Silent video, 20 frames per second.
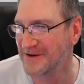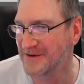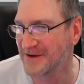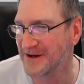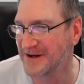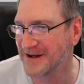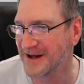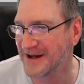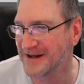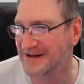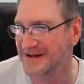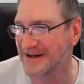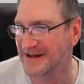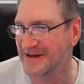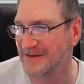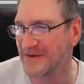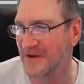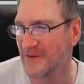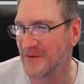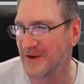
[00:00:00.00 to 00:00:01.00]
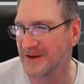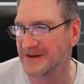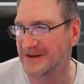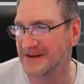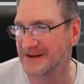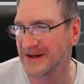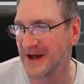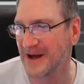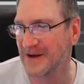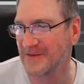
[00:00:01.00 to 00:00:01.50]
Android Love says, if it
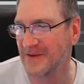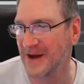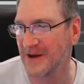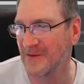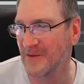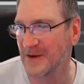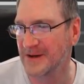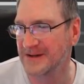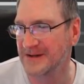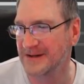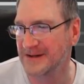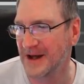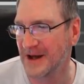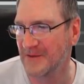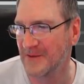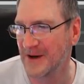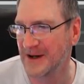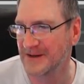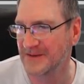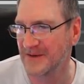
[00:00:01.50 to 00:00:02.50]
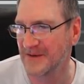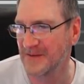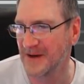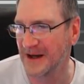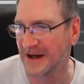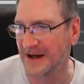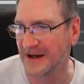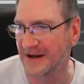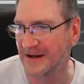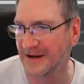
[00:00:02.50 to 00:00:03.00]
wasn't sideways for
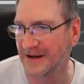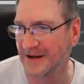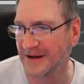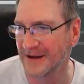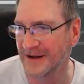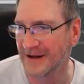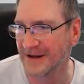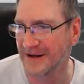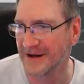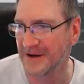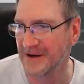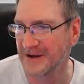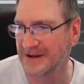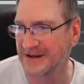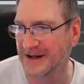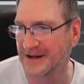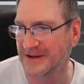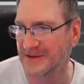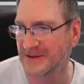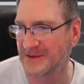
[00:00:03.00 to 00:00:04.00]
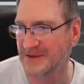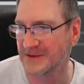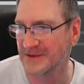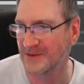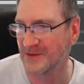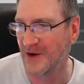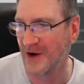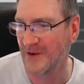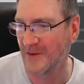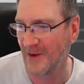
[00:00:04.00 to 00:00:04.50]
me. Yuri says, it was
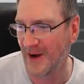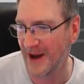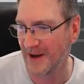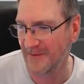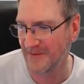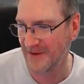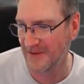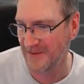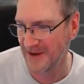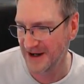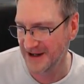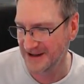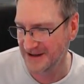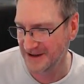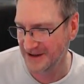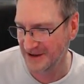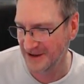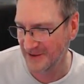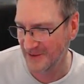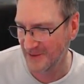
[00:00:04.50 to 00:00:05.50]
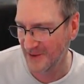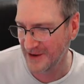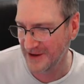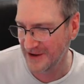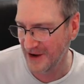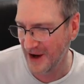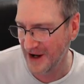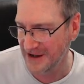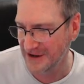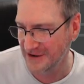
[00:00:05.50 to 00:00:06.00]
the right way up for me too. What
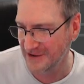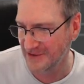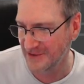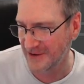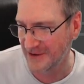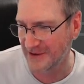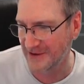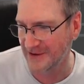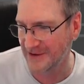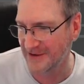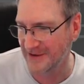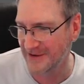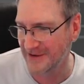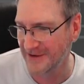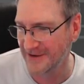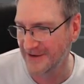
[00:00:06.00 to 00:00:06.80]
did I do wrong?